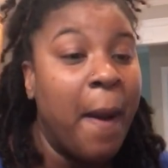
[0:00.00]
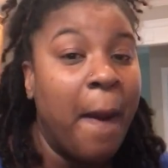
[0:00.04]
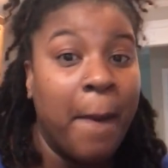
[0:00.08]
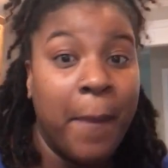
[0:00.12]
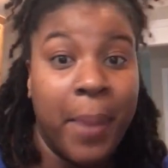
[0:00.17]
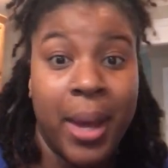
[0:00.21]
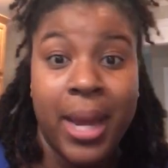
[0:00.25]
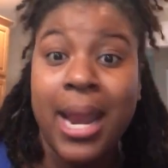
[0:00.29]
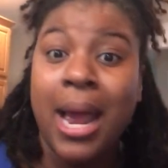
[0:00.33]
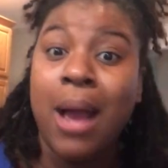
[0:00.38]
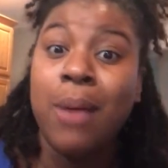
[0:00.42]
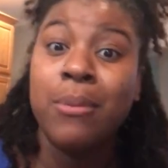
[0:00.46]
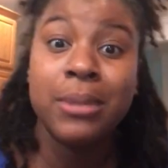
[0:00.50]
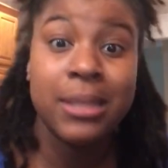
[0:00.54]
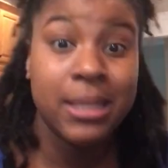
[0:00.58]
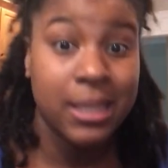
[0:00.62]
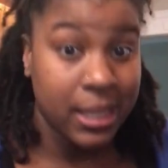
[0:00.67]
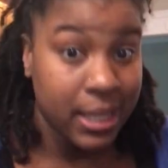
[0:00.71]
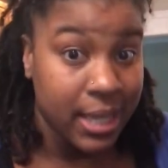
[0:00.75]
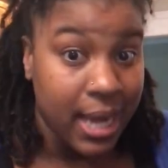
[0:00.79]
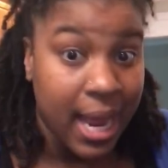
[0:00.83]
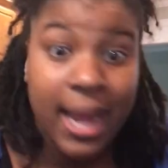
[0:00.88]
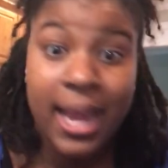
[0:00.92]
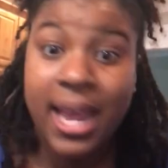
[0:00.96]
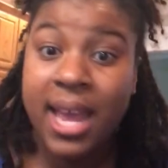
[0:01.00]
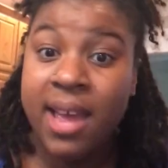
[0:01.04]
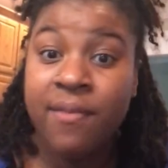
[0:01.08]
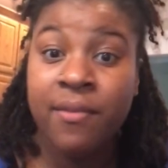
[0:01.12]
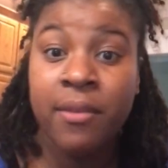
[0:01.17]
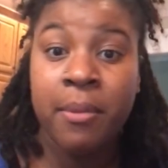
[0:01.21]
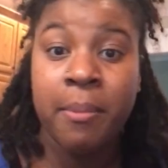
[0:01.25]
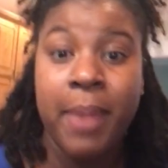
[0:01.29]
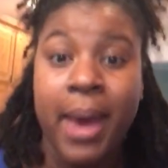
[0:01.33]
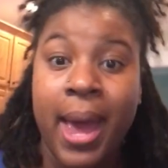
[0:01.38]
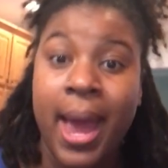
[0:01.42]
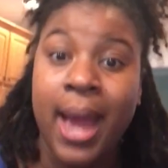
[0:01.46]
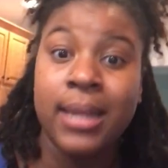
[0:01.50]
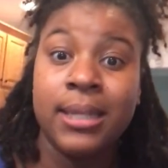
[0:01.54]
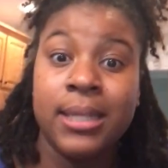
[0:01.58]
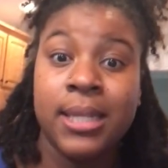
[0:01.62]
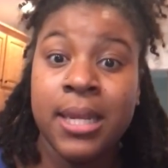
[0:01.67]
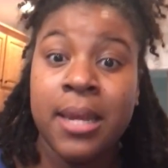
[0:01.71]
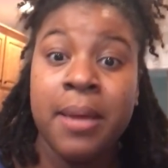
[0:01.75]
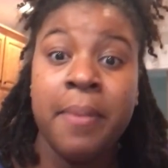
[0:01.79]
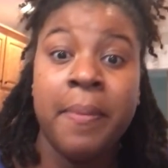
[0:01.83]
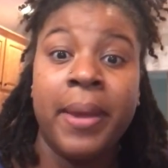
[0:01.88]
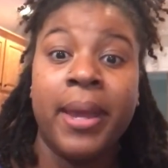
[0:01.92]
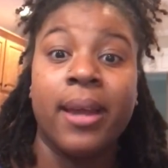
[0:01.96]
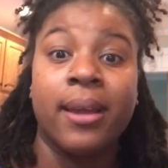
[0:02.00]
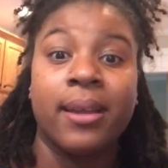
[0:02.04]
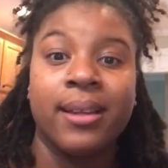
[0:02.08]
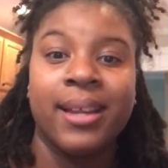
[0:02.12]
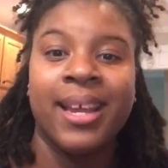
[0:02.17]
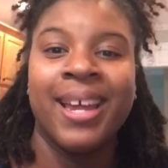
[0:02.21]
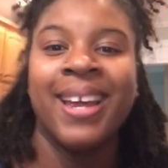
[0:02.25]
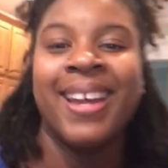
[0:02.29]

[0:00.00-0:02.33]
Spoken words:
But that was a day given back to me.